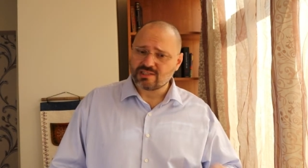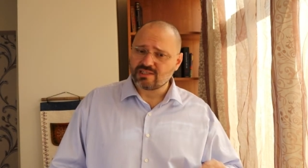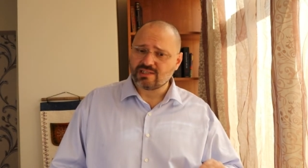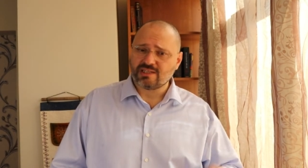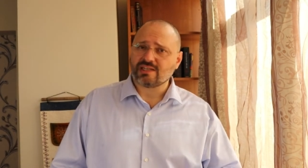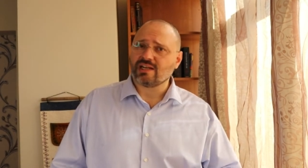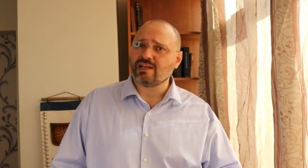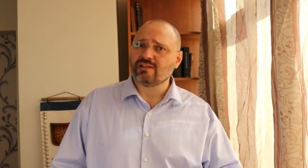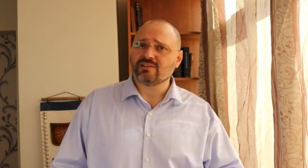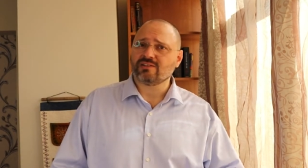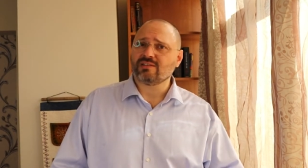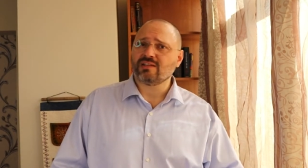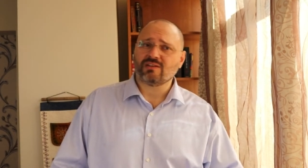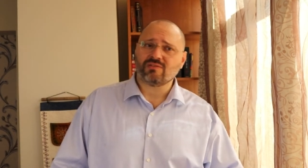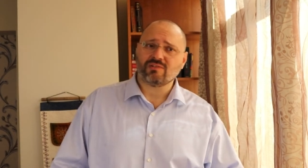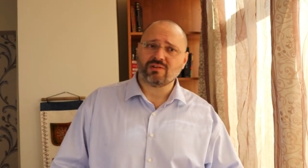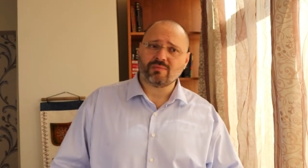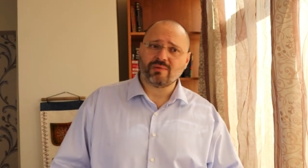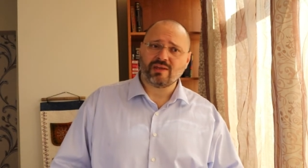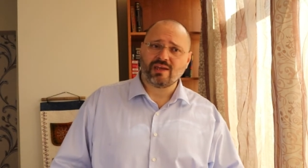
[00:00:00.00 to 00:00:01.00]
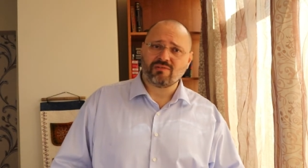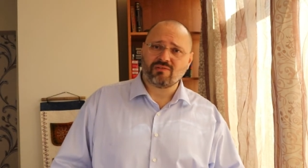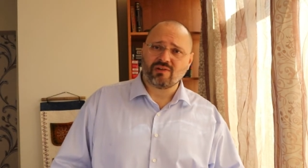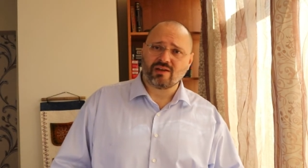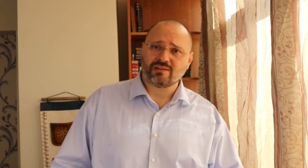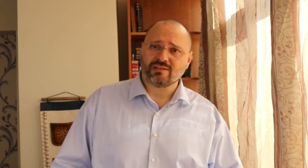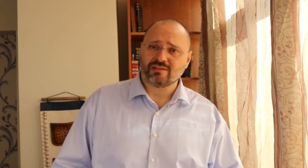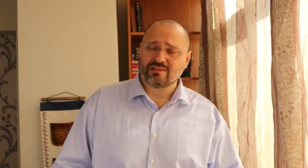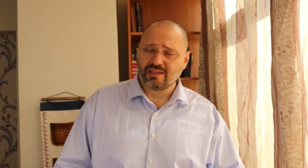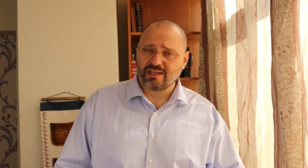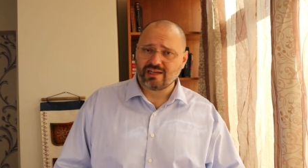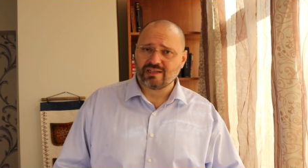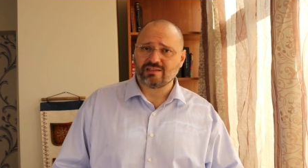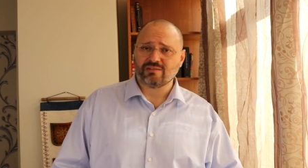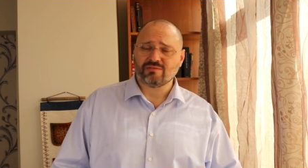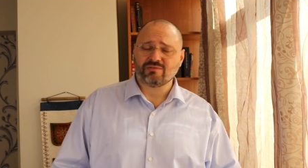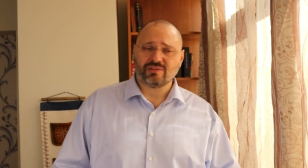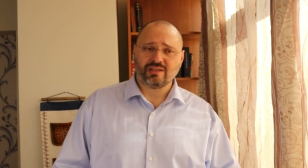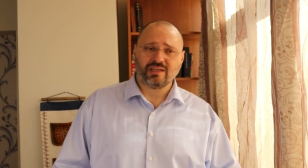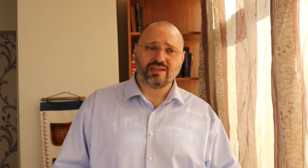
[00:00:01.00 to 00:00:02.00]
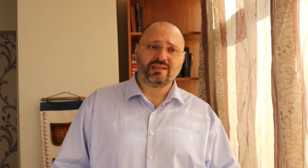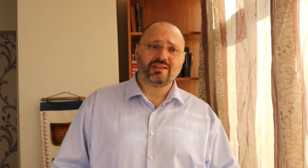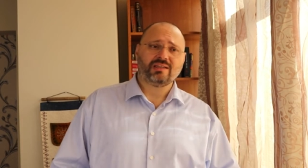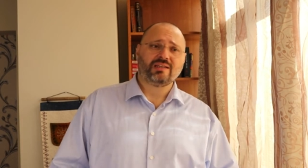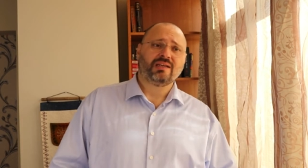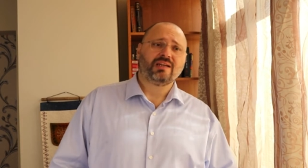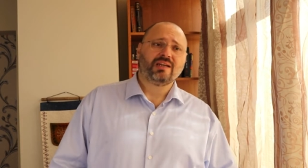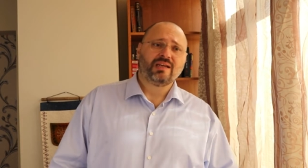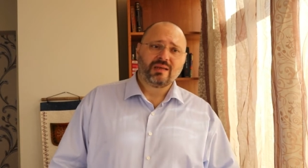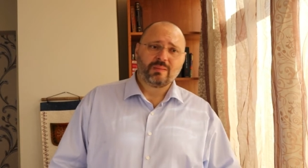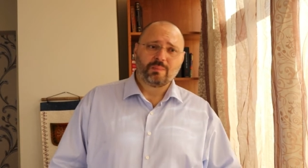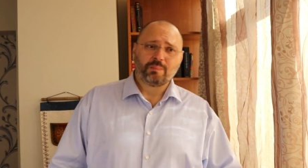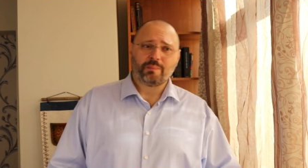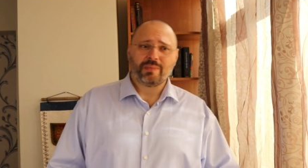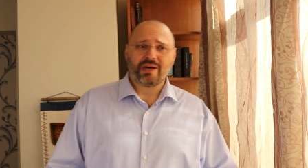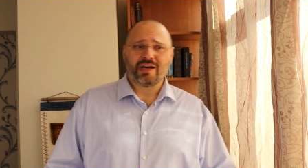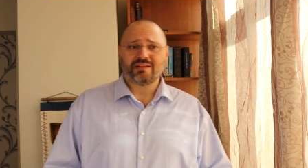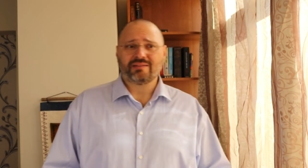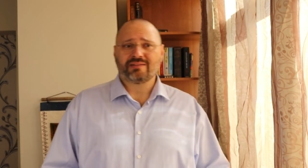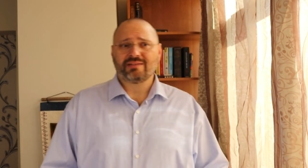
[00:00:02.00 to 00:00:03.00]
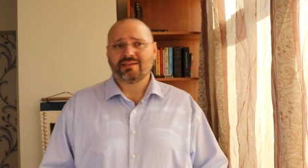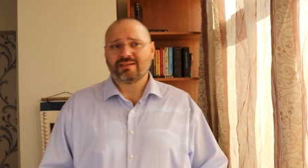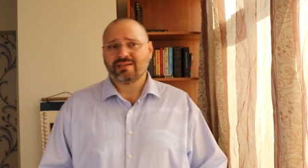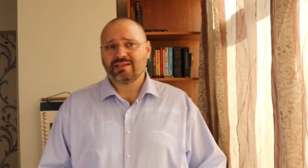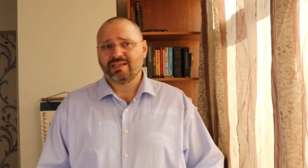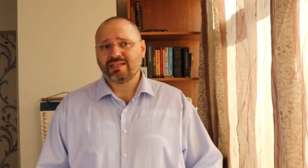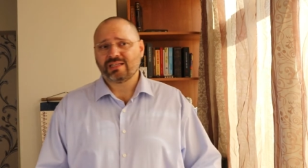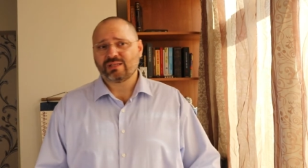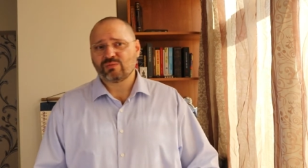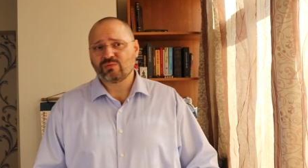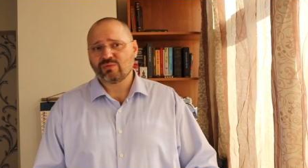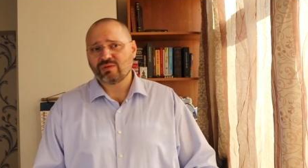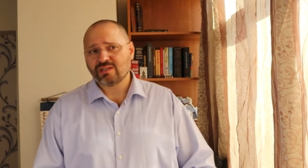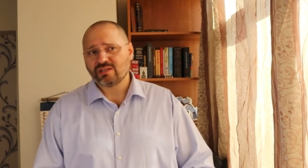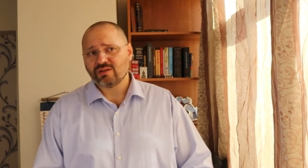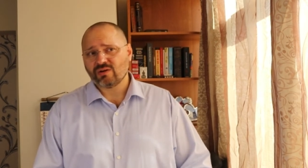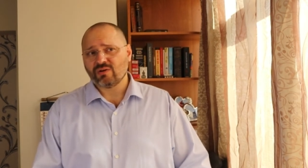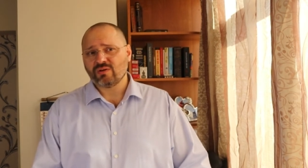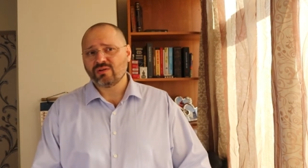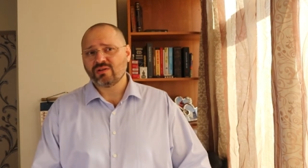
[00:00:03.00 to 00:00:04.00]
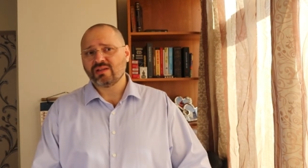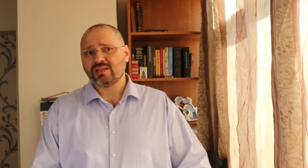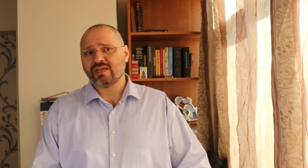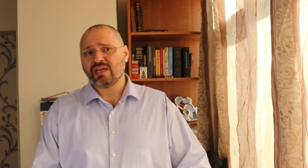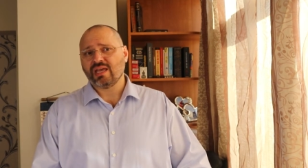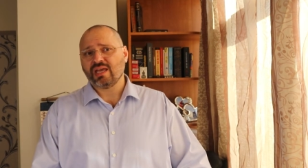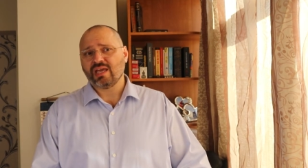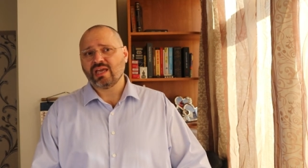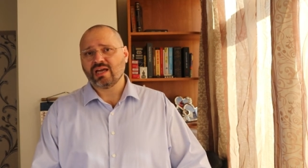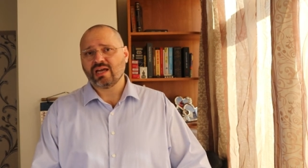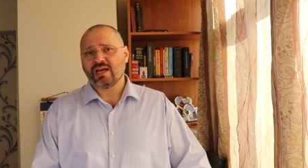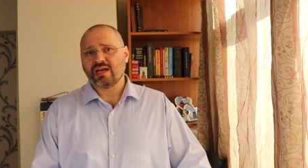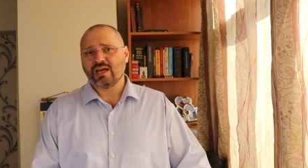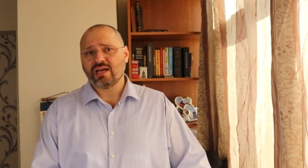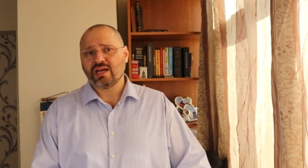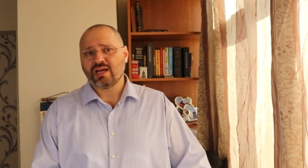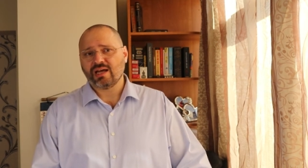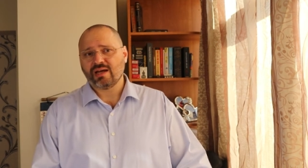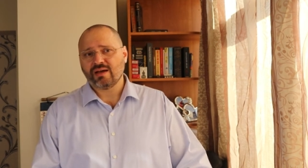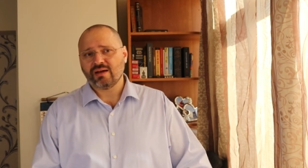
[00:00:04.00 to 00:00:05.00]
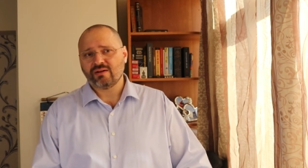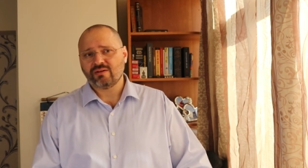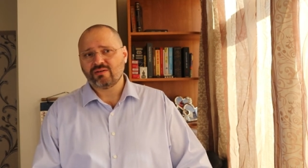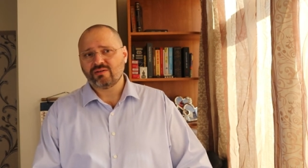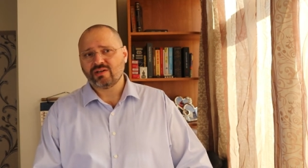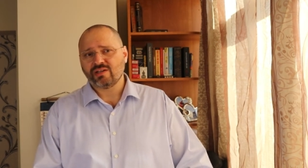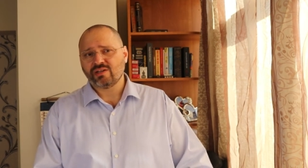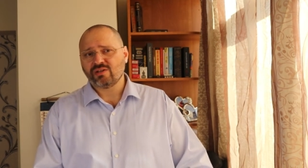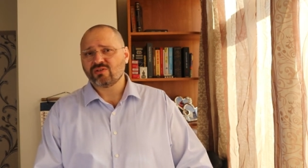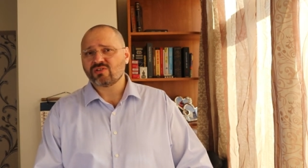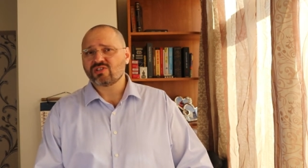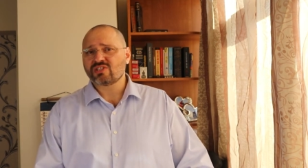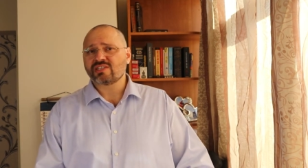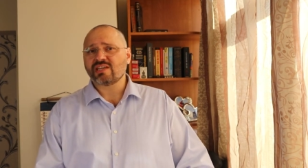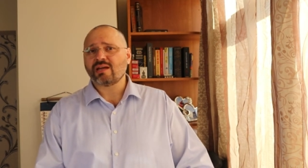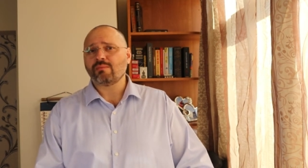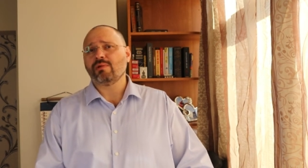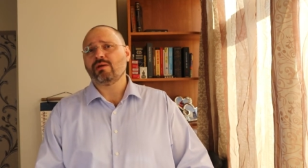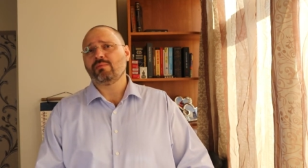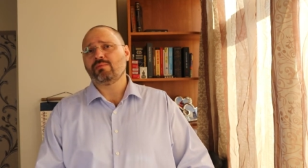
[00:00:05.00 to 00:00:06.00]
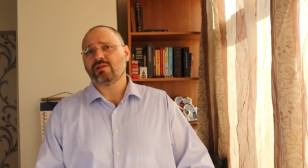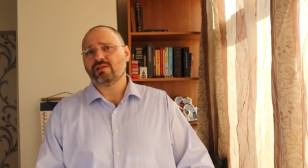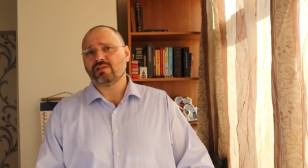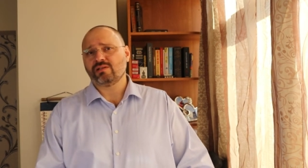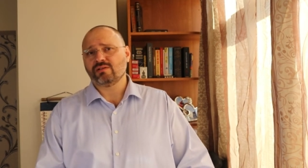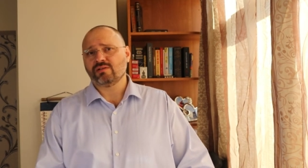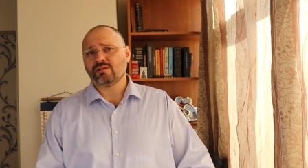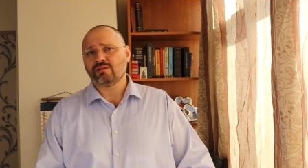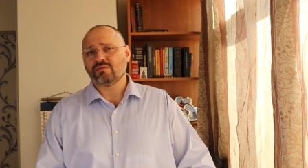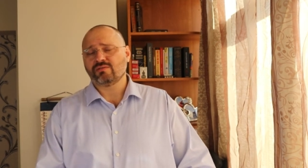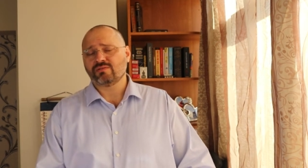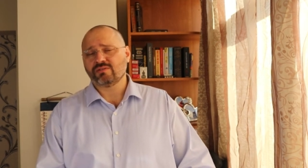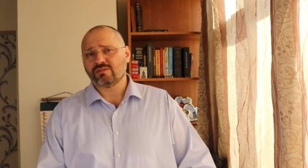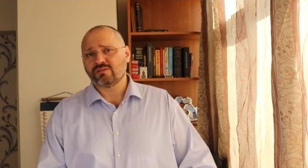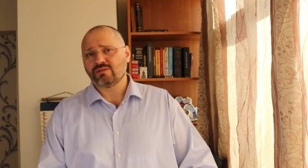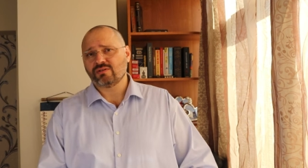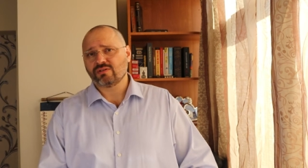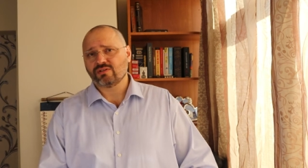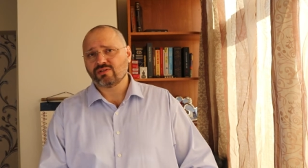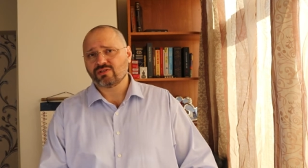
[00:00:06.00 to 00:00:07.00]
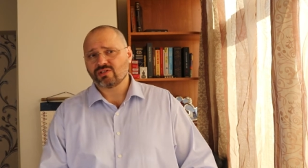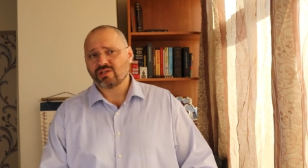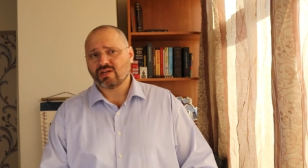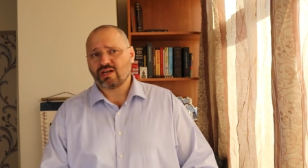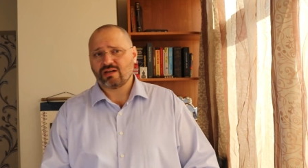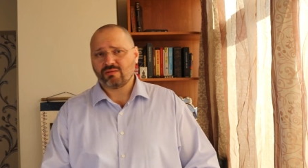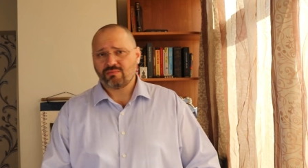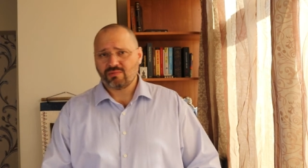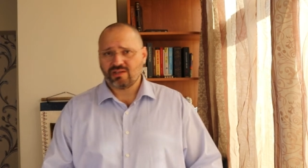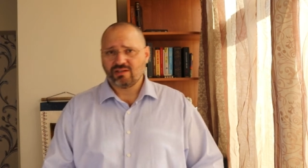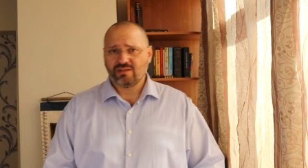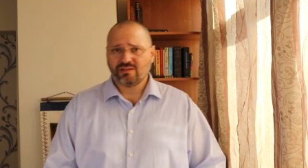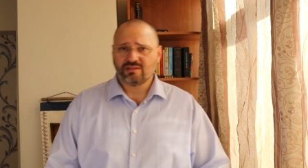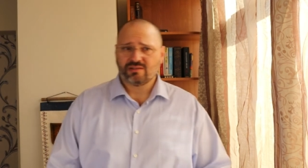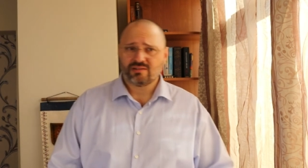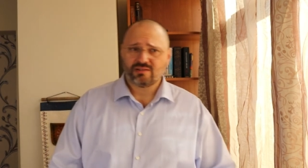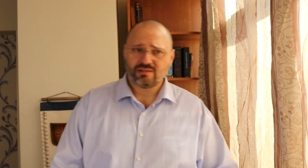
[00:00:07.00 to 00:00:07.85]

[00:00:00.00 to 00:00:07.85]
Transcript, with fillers: is granted it will be affected negatively, but it will only uh, reduce some ability of the Turkish army,